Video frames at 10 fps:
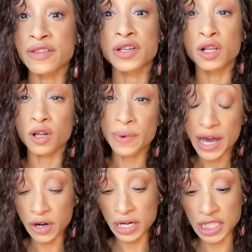the glow
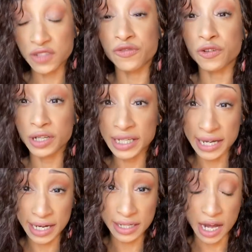powder is
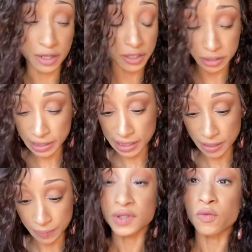$48.
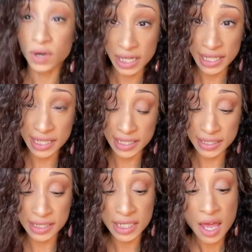What it
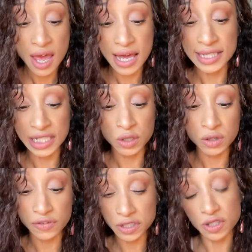is a
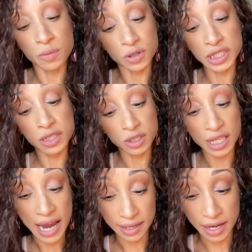universal multi-use
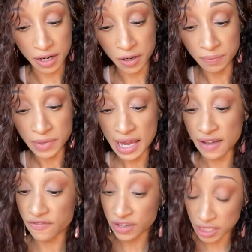highlighter
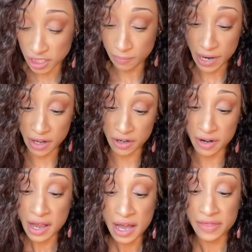and finishing
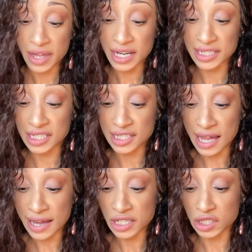powder that is
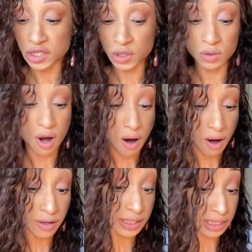designed to suit
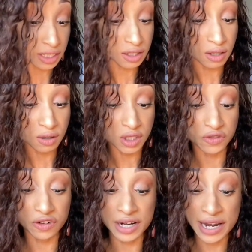all skin tones
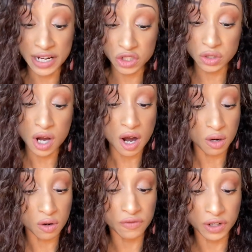for a natural
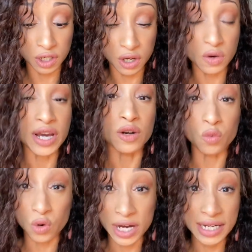all-over glow in
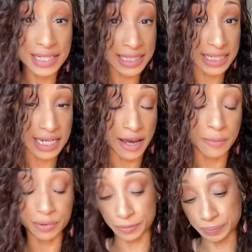one step.